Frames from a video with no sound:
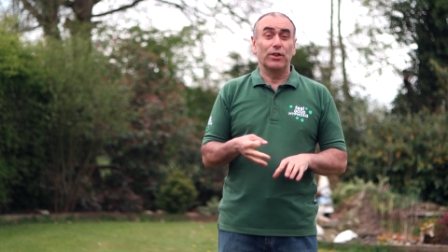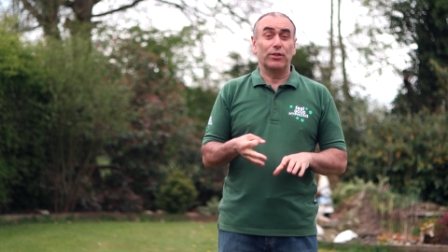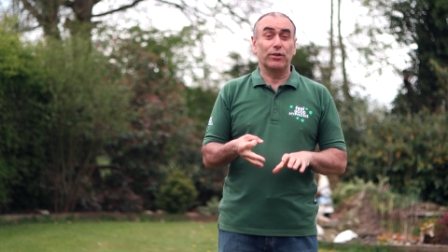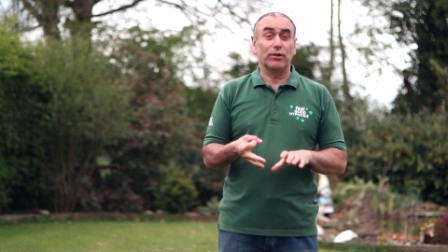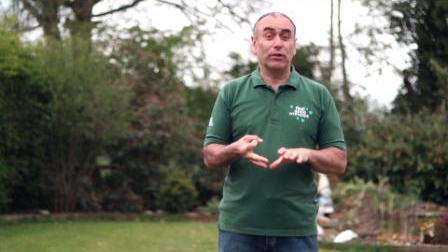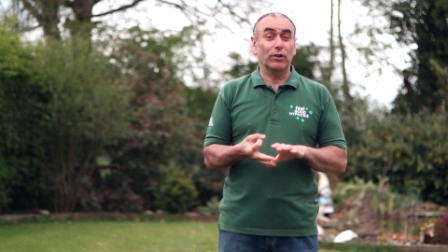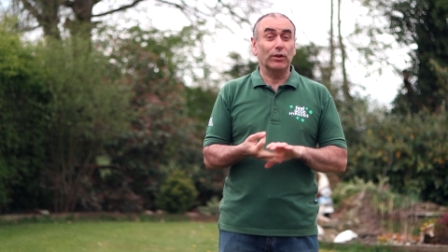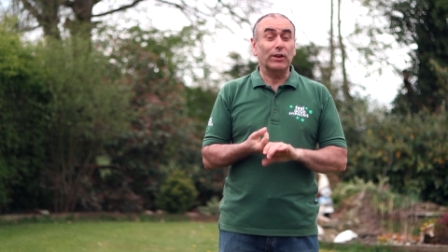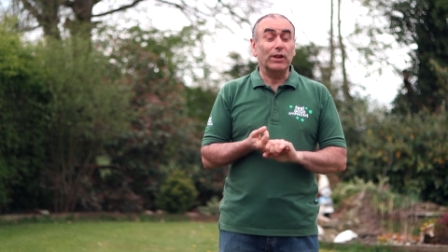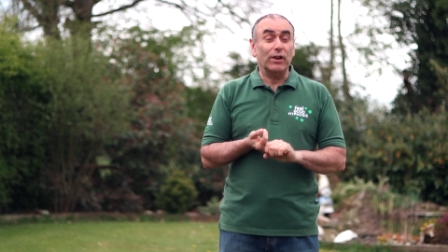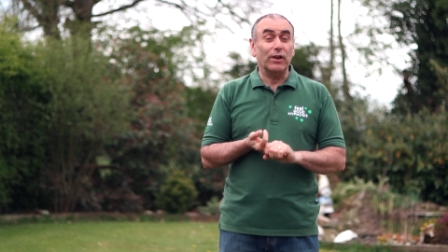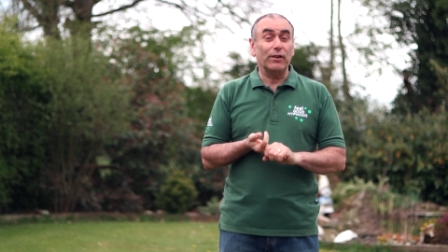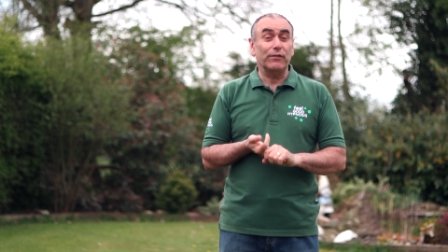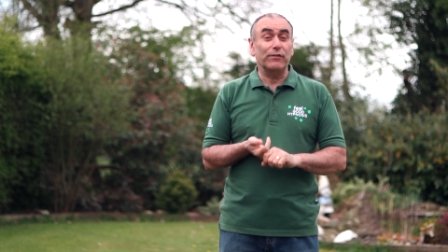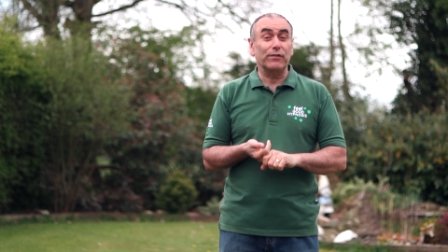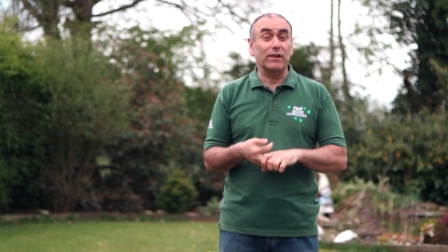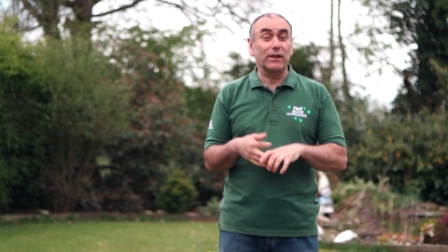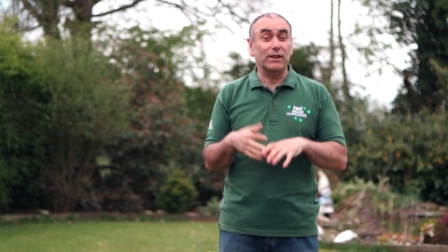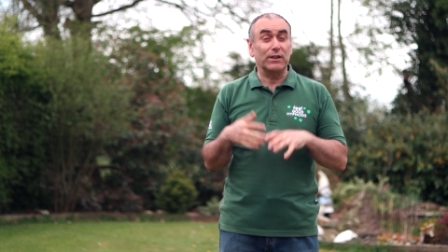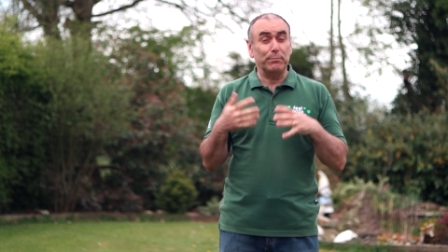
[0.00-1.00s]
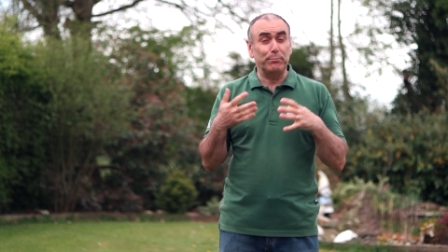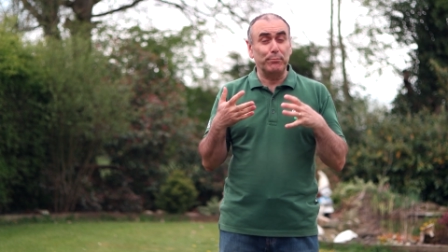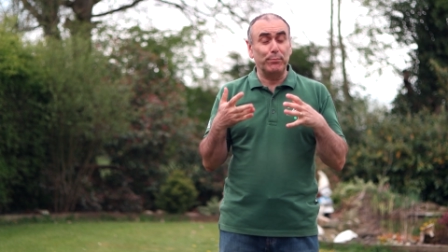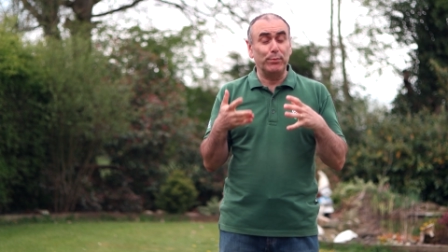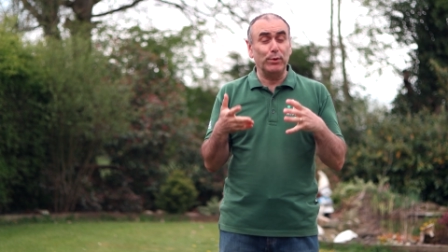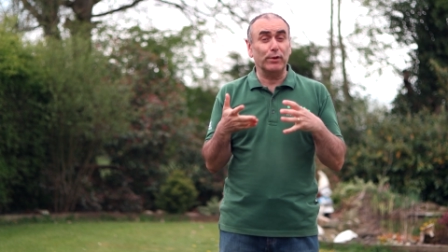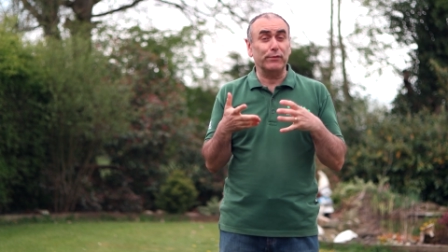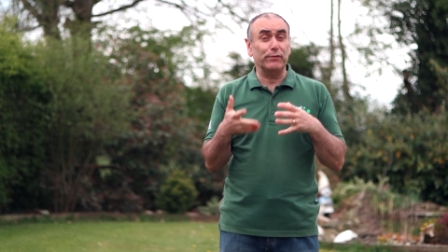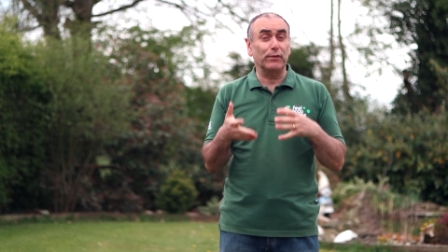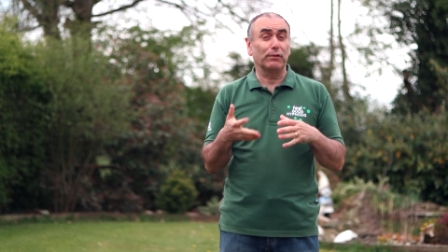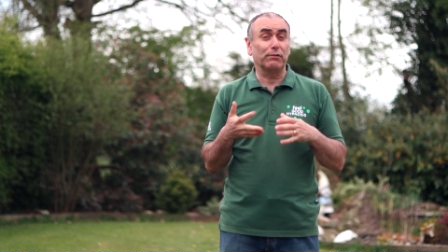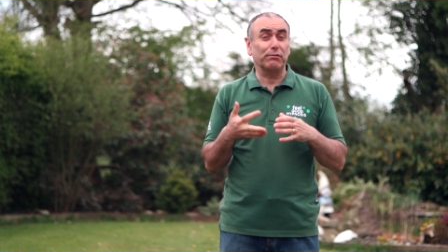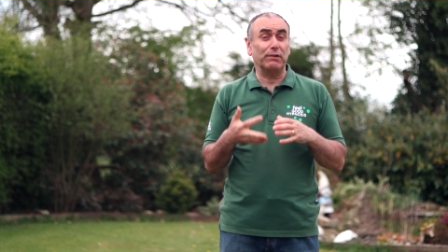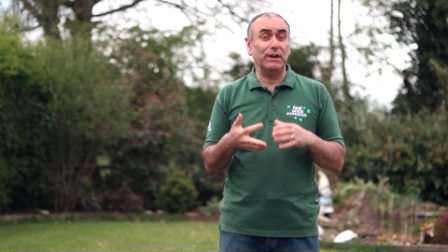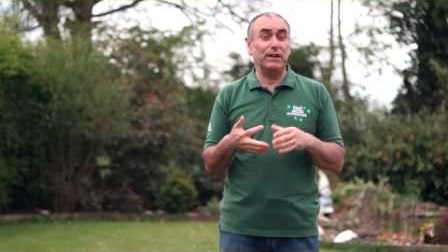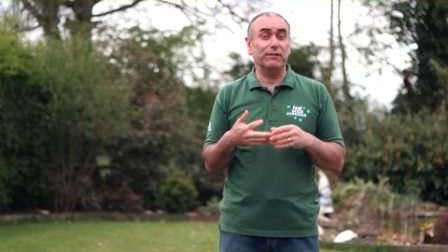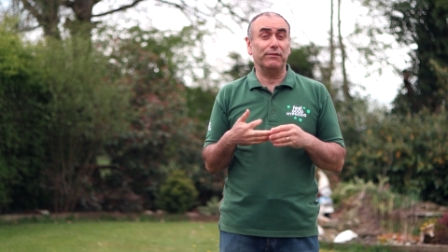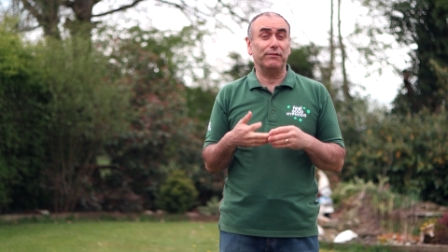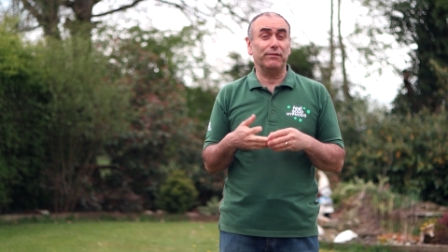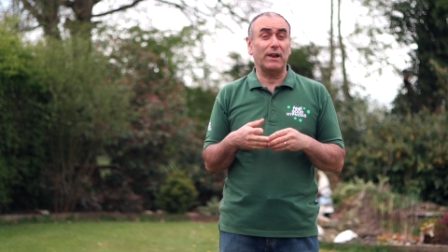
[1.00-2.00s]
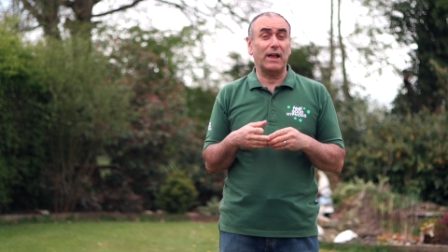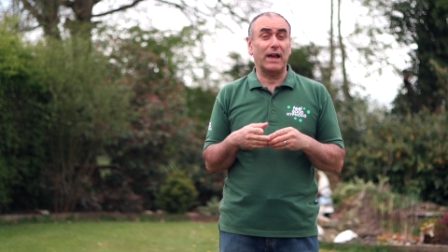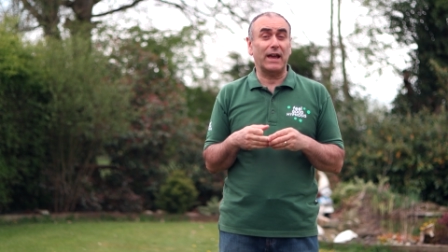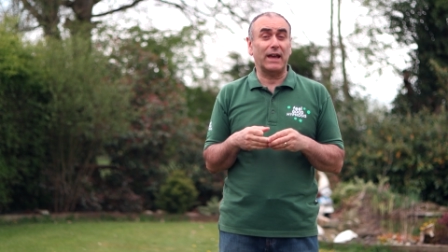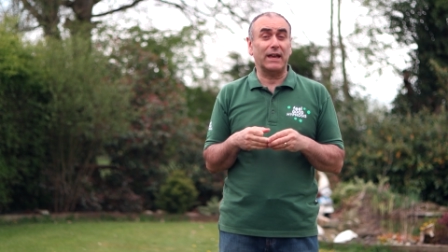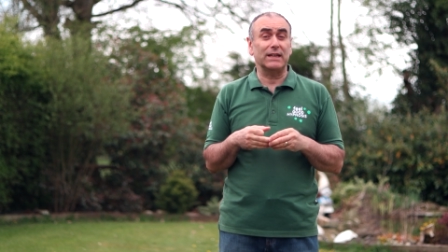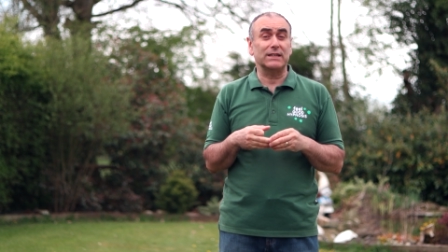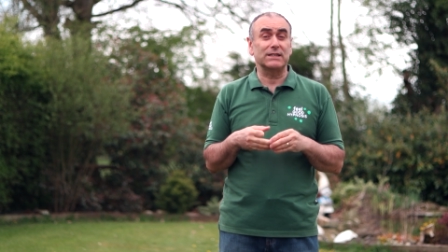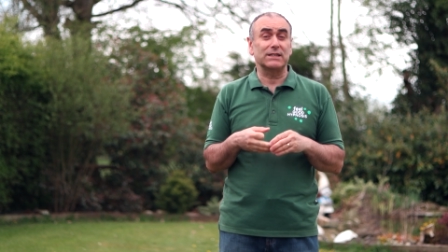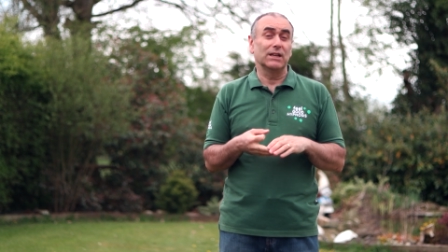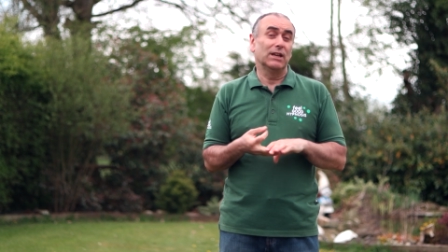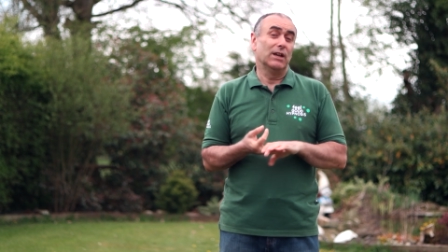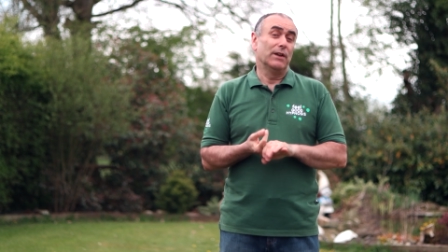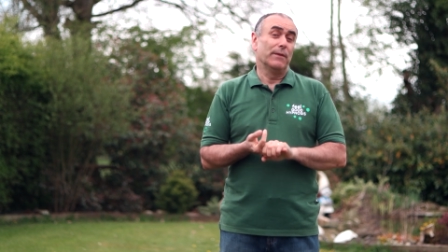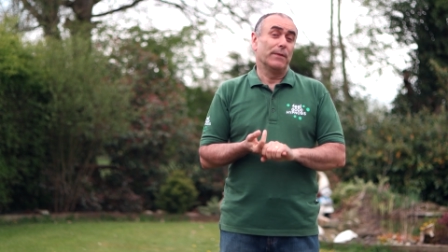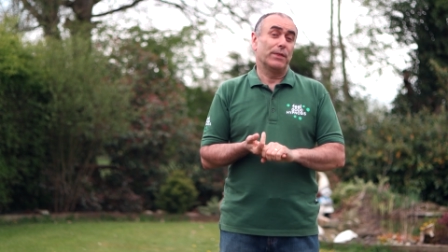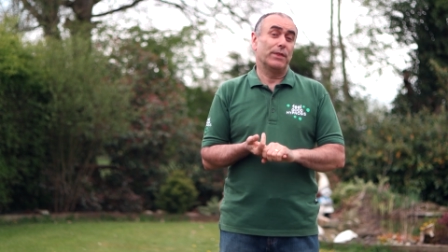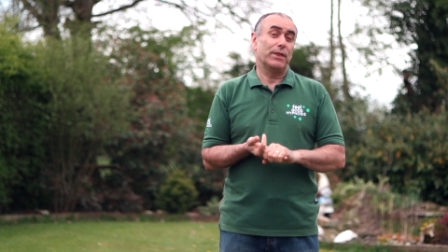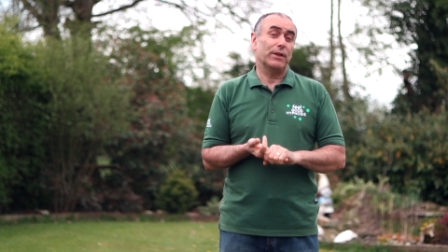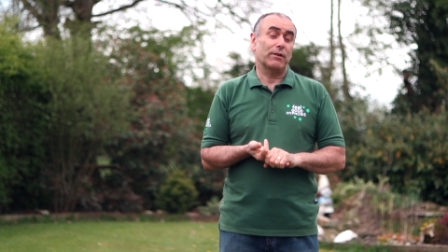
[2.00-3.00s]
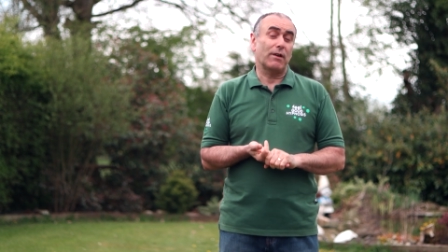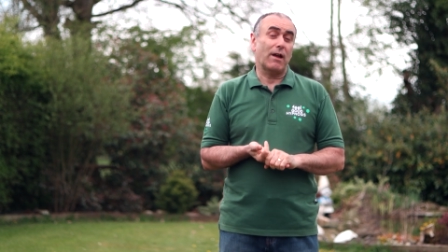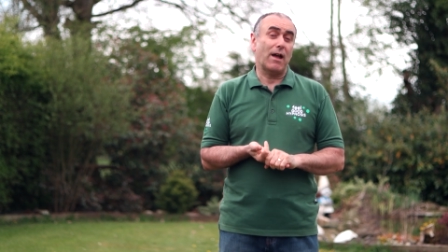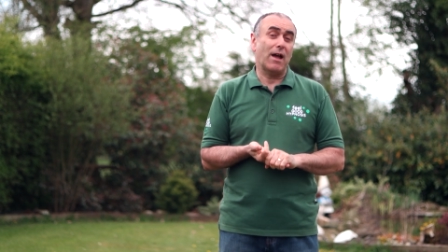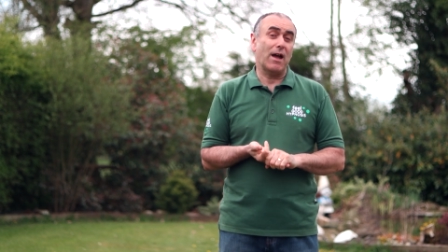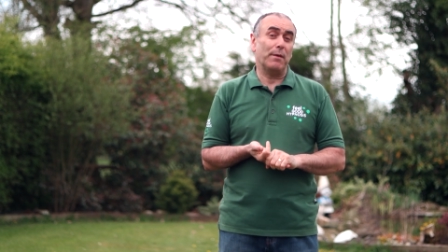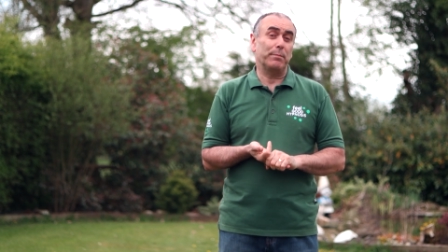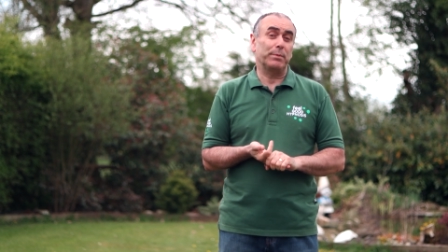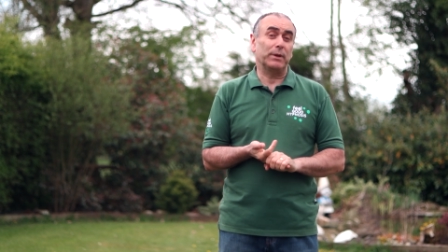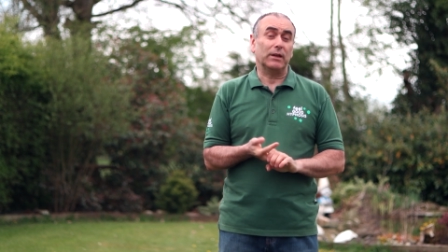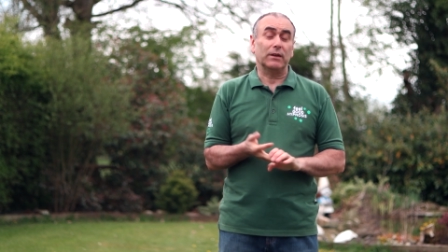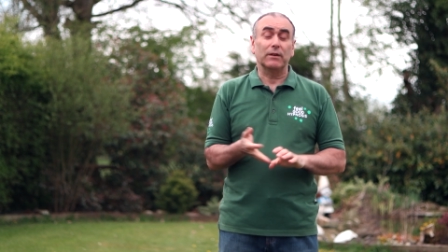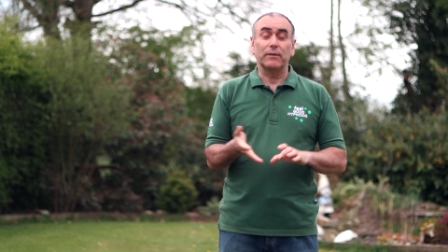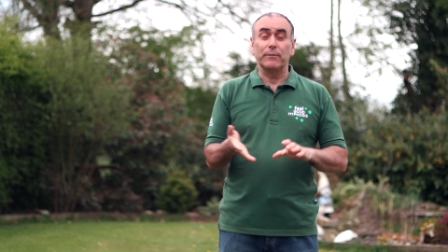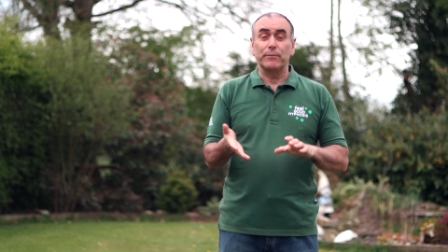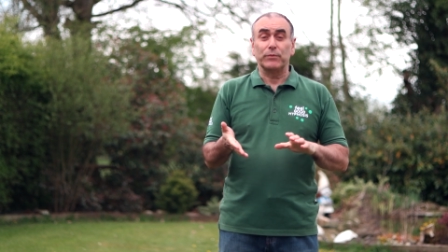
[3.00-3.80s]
They're looking out for the beautiful green flags that are happening.